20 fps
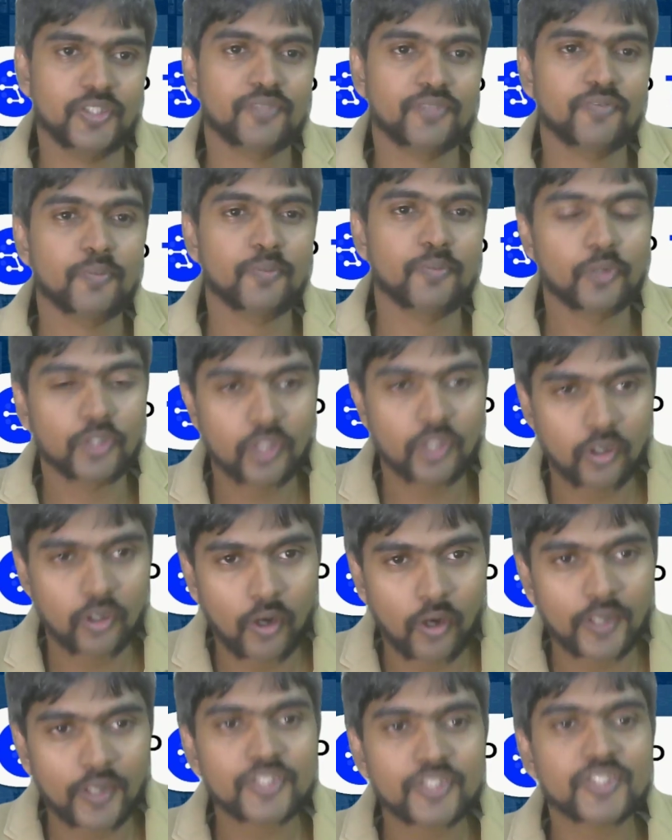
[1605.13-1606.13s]
if you put your
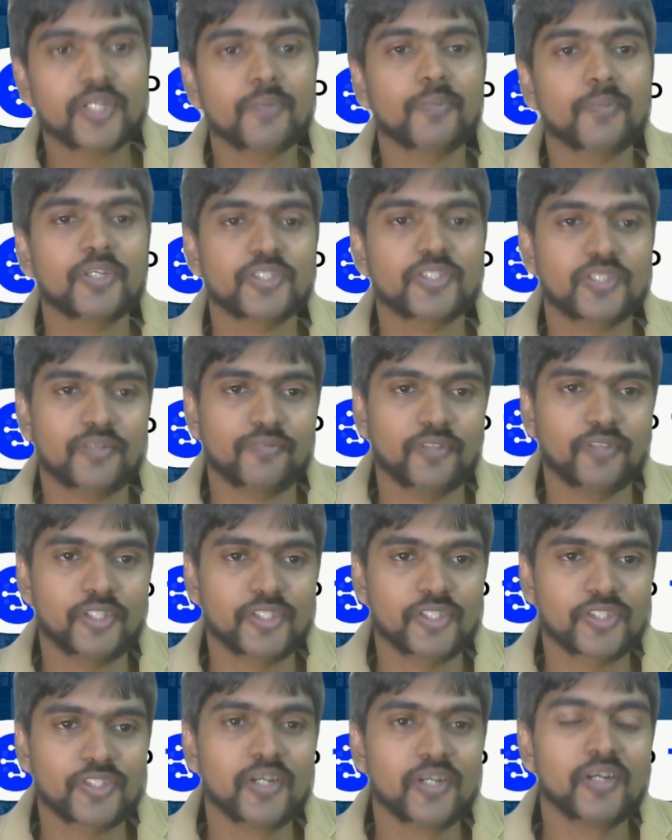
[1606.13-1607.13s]
honest and best
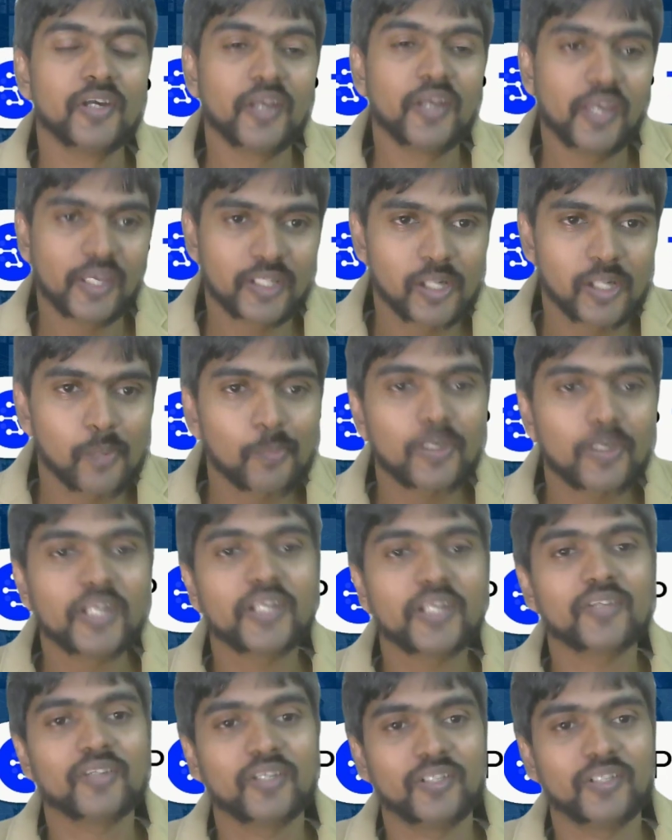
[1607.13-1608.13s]
efforts in
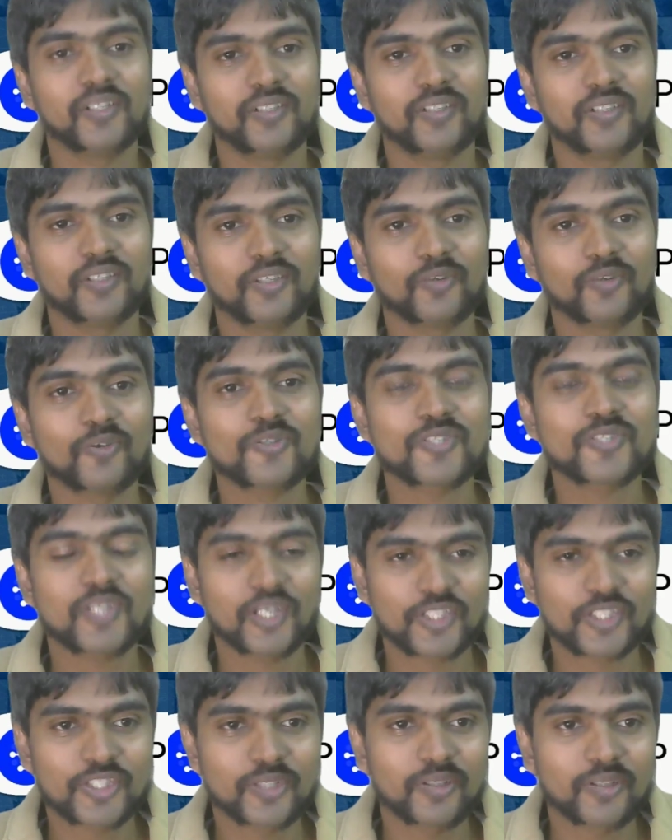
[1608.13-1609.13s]
completing the
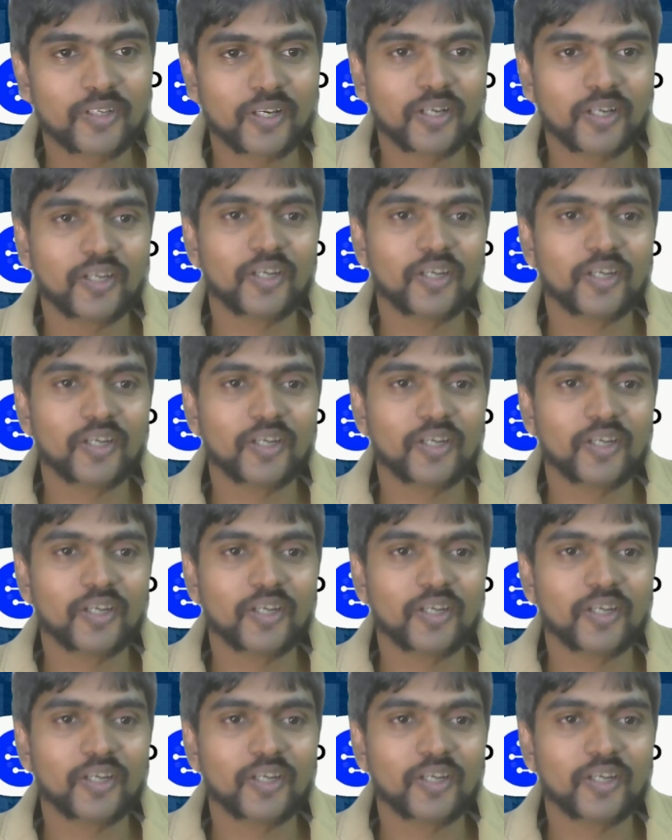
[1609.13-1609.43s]
selection